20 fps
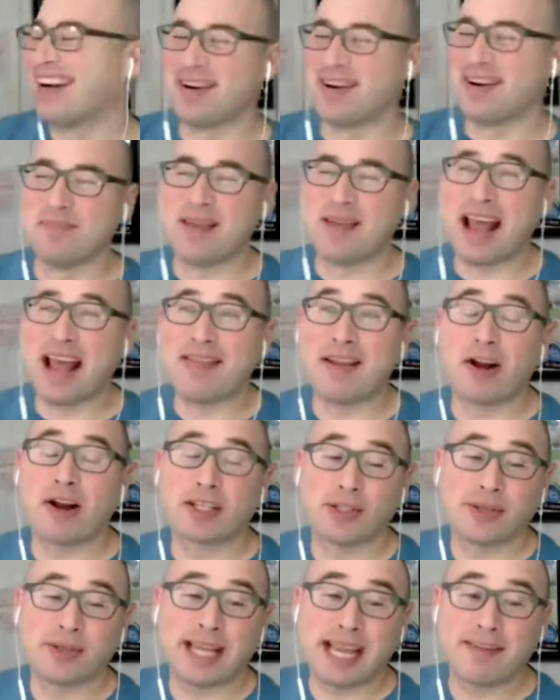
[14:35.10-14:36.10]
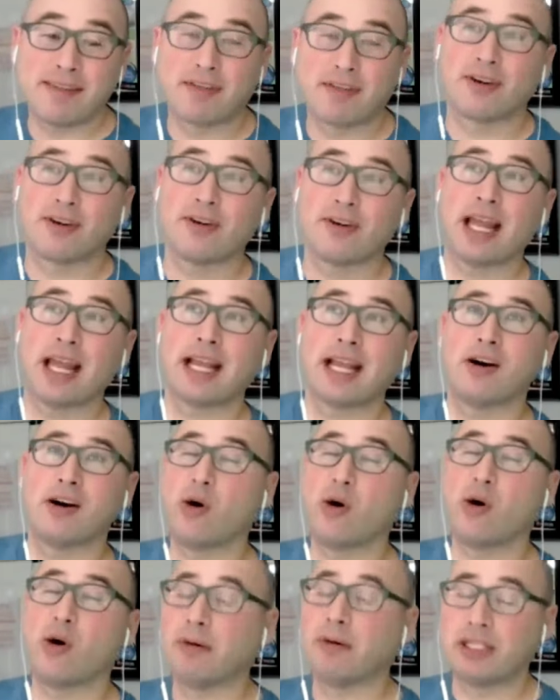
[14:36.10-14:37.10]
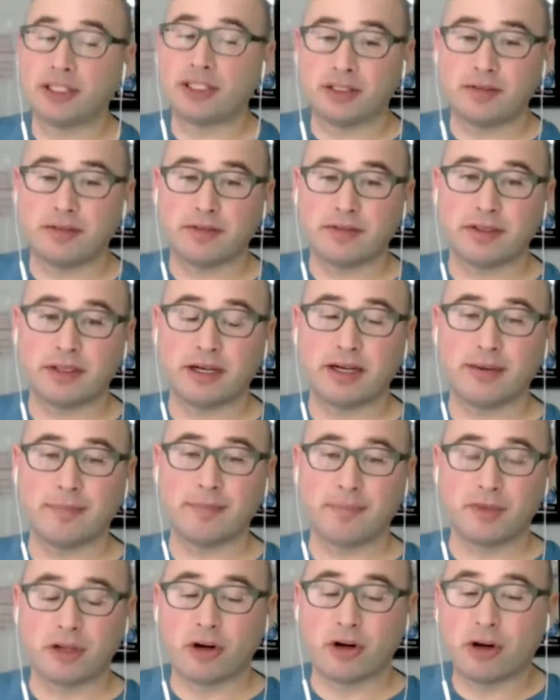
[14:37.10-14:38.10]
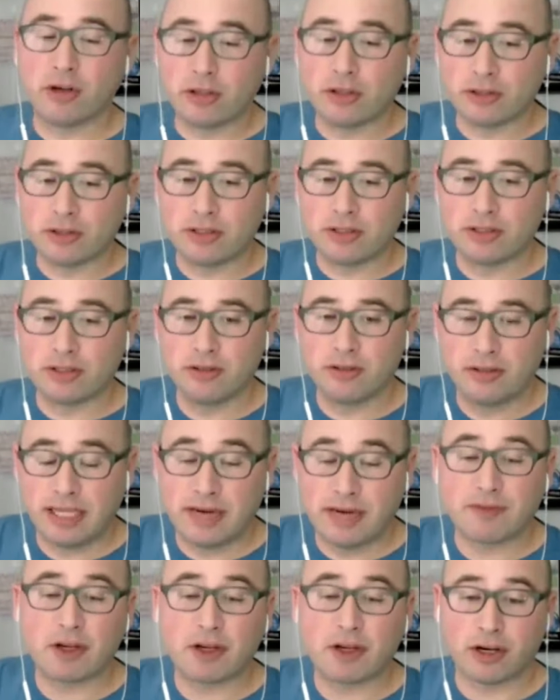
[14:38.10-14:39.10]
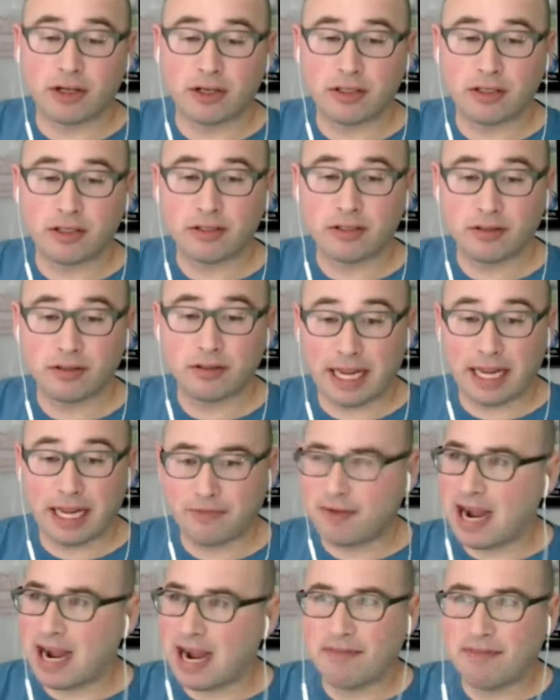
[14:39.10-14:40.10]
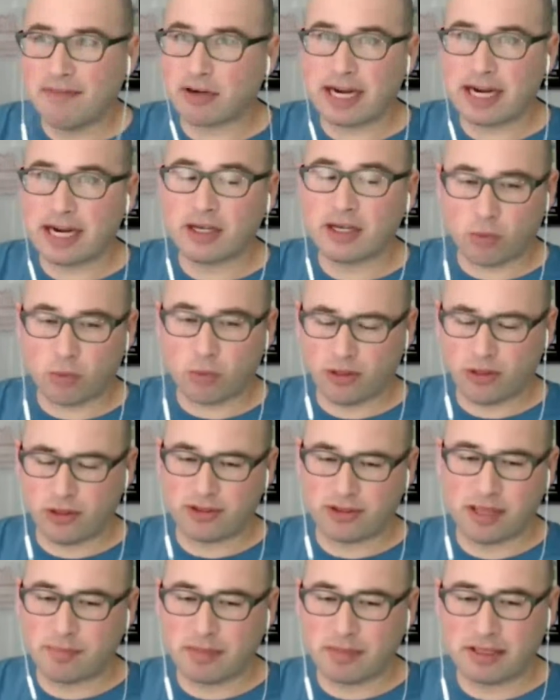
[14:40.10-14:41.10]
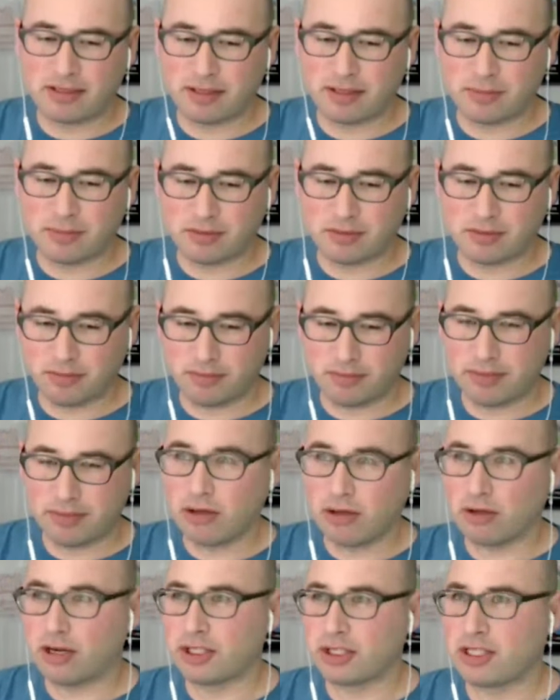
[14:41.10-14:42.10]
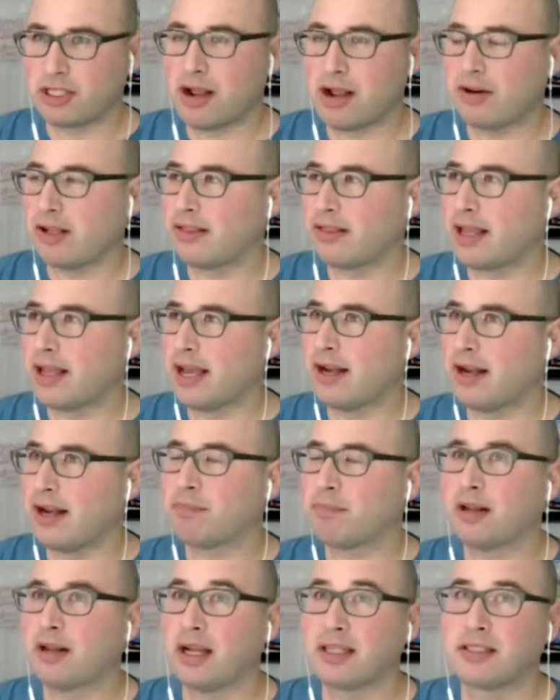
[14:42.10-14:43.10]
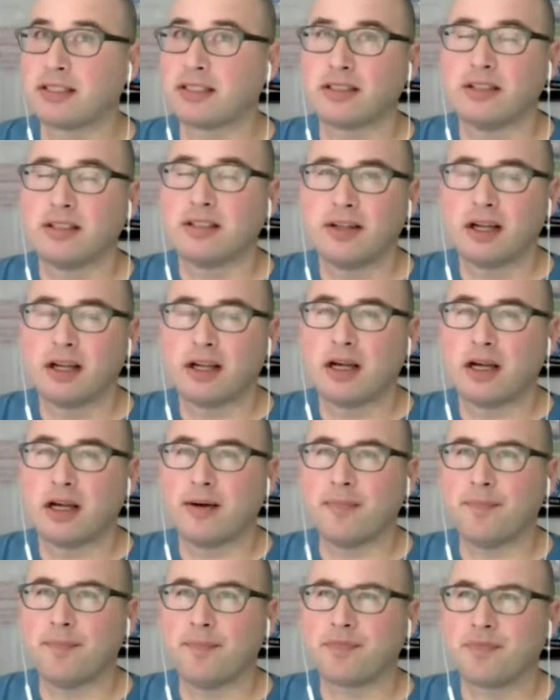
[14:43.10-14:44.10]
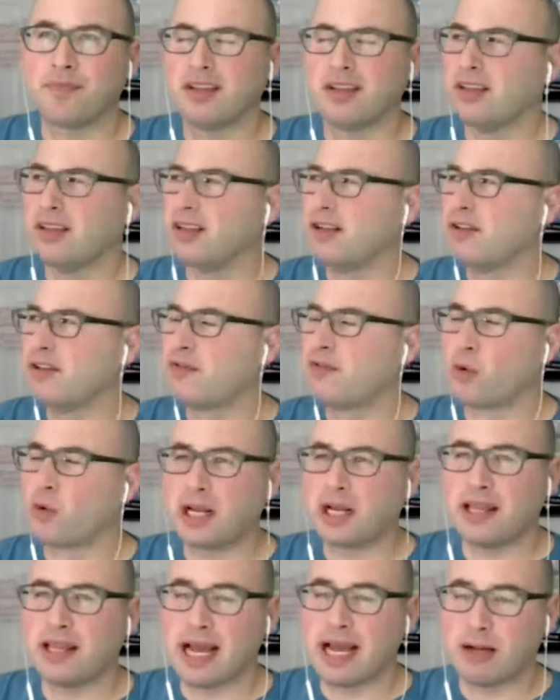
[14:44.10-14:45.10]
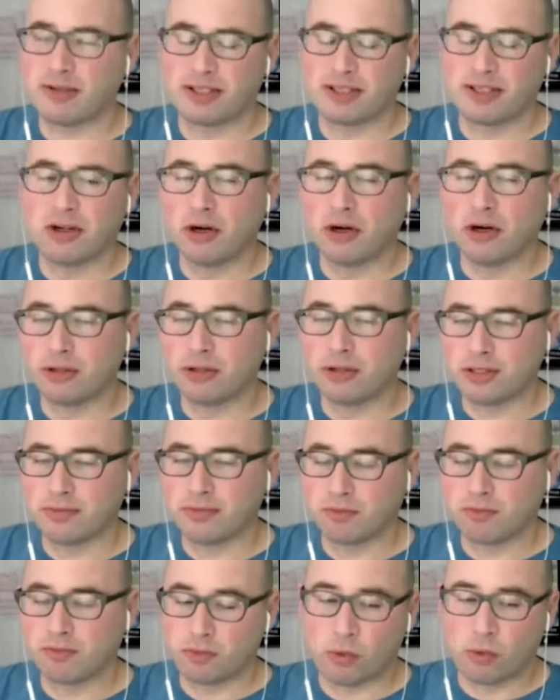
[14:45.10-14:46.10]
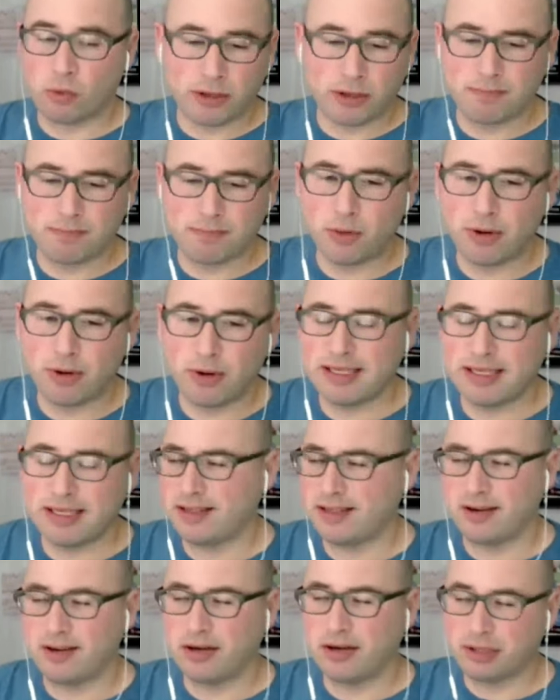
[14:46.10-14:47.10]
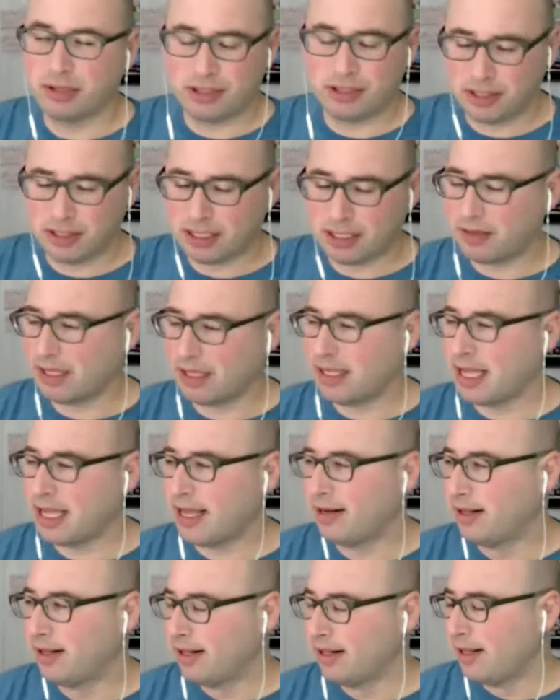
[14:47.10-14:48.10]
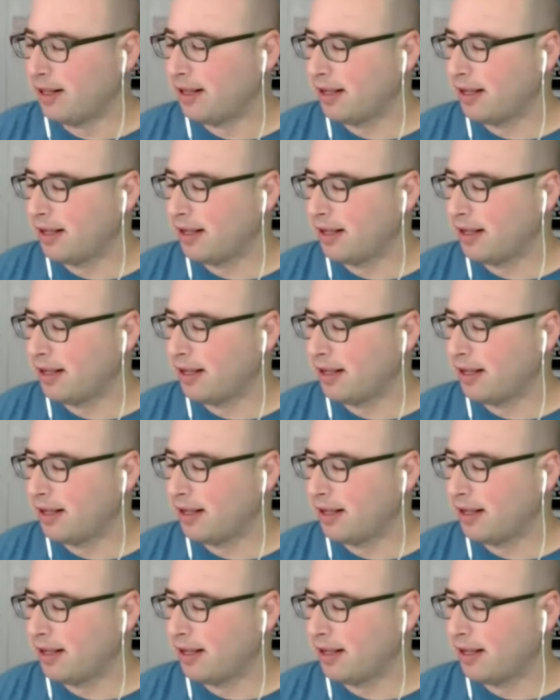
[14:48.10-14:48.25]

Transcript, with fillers: Um, and they also gave her like a whole bunch of um, Cole's gift cards, like five grand worth or some some yeah. you know, large amount like that, plus um, forty thousand Cole's rewards points and a whole bunch of stuff like that.